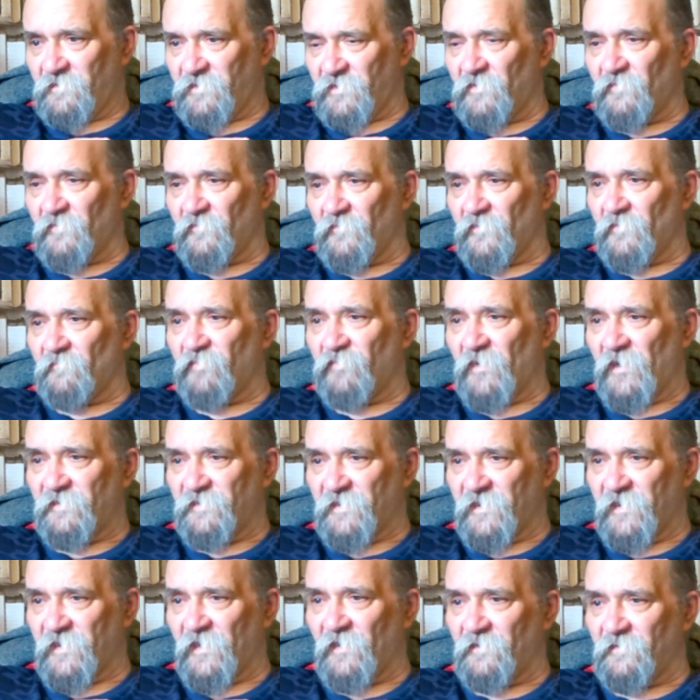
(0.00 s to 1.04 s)
urine by
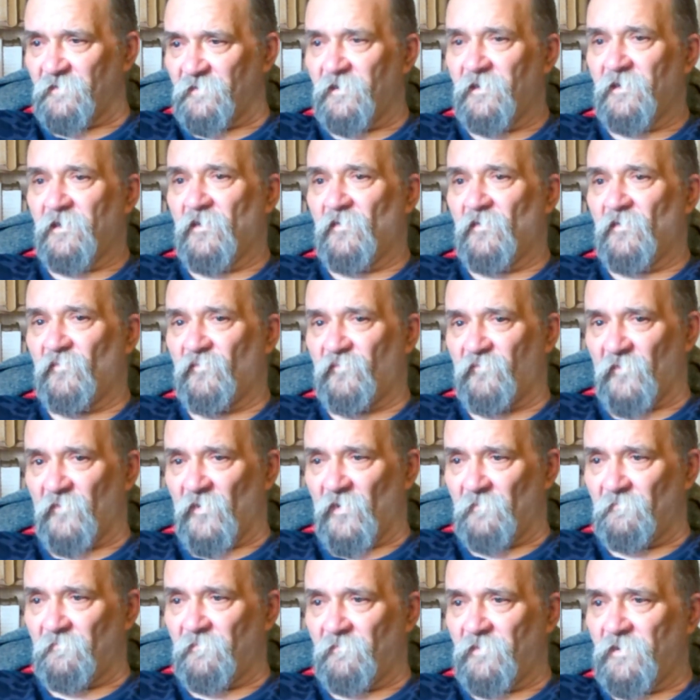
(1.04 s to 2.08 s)
the gallon
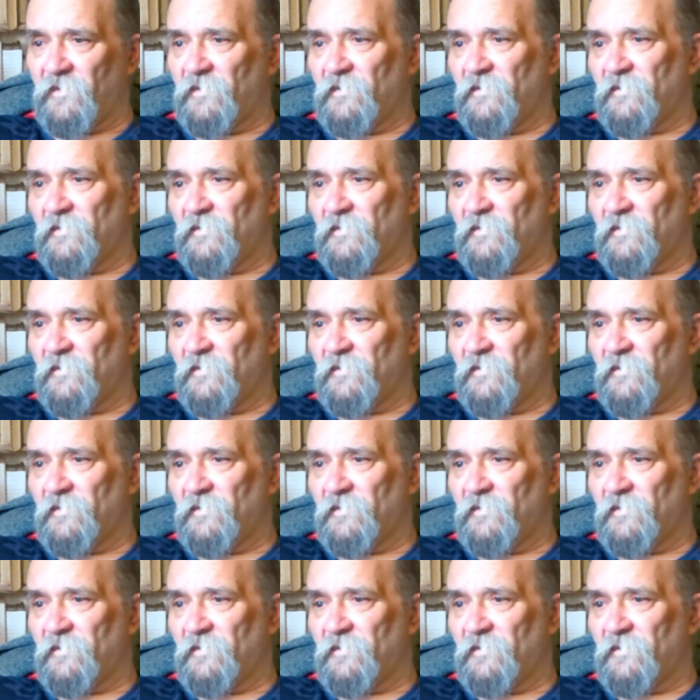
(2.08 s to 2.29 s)
from